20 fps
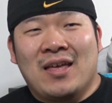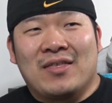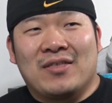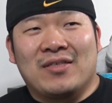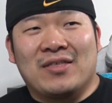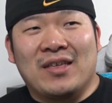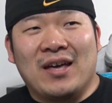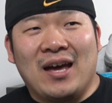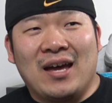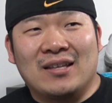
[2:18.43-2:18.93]

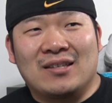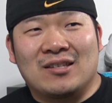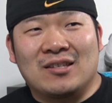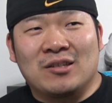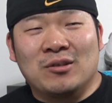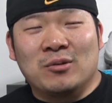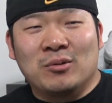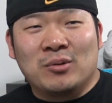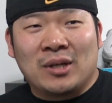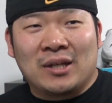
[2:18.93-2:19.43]
that
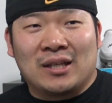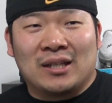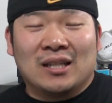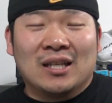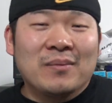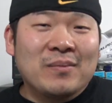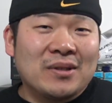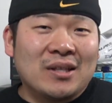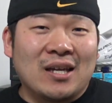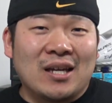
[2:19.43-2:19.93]
you can
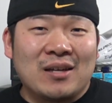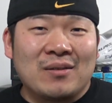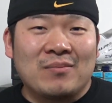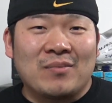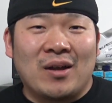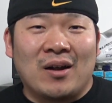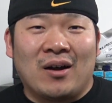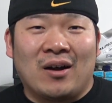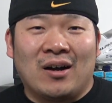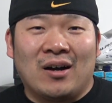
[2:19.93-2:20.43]

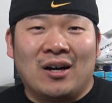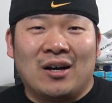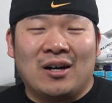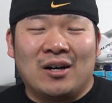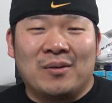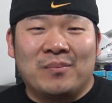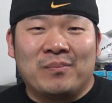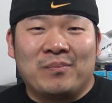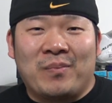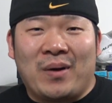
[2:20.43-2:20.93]
eliminate
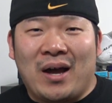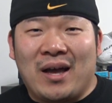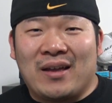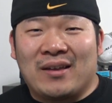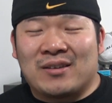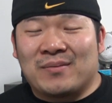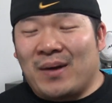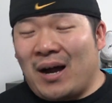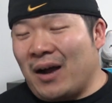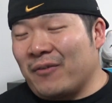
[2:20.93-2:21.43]
by
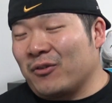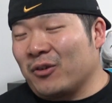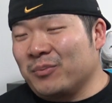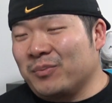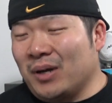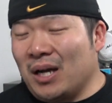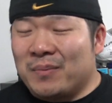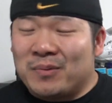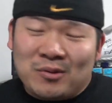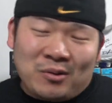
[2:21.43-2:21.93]
some off-road pipes,